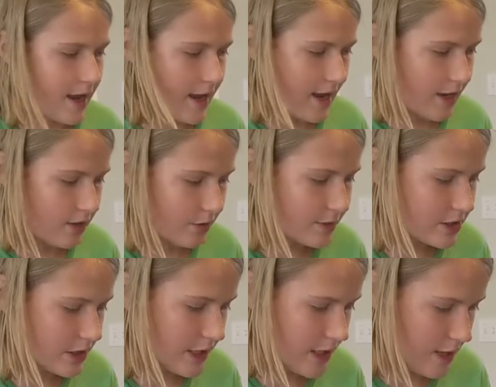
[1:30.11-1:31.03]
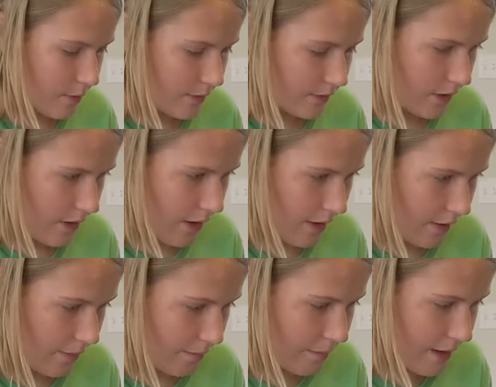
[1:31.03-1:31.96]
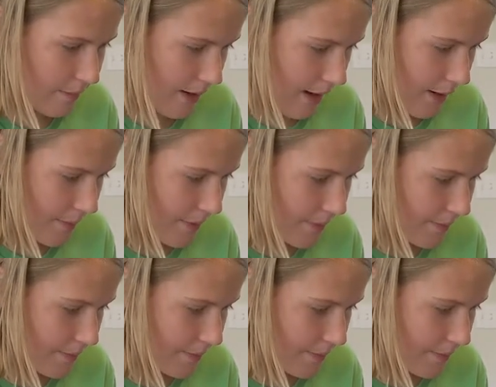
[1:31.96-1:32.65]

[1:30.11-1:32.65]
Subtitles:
and originally it was on bitmap,